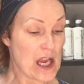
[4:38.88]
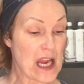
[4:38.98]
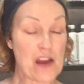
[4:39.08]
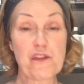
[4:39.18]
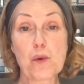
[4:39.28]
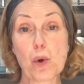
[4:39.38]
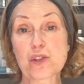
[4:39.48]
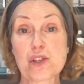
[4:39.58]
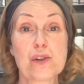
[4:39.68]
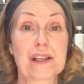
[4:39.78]
If you want
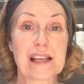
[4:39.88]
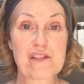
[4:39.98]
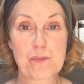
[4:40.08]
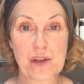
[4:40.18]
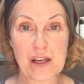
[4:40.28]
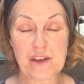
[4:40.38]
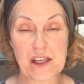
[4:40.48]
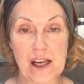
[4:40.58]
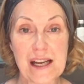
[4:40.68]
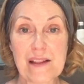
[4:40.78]
to, you can leave them on
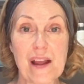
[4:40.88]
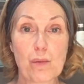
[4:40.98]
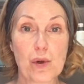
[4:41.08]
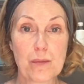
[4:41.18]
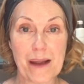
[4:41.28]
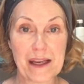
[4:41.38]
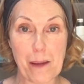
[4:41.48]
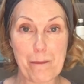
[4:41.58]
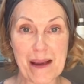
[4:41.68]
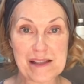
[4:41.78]
overnight. They will make a
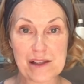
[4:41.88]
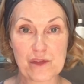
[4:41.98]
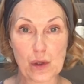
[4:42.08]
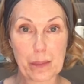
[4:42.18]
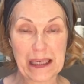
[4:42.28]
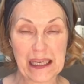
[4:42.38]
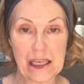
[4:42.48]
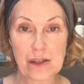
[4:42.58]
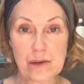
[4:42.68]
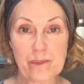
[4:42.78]
mess of your
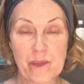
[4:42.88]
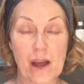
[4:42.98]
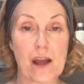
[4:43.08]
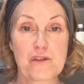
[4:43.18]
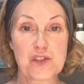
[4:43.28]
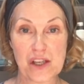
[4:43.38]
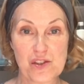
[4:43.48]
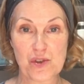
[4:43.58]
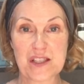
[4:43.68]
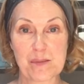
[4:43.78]
pillow. I've just
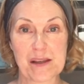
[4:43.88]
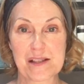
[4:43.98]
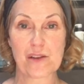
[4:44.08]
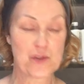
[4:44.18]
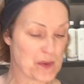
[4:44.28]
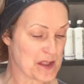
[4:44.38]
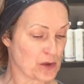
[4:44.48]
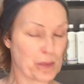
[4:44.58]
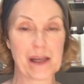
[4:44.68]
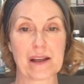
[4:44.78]
treated myself to a
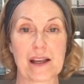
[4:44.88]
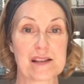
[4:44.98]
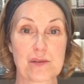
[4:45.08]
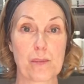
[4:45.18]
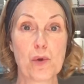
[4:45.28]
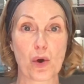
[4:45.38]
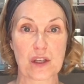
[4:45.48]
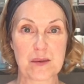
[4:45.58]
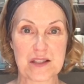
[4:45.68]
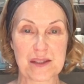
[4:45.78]
silk pillowcase, so I'm not going
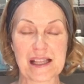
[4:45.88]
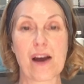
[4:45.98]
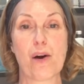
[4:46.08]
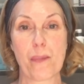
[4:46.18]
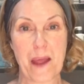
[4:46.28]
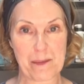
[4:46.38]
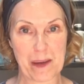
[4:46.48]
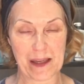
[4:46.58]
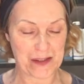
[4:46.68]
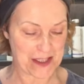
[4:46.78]
to be doing that on that
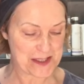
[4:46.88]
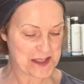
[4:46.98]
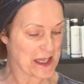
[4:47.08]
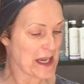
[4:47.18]
pillowcase.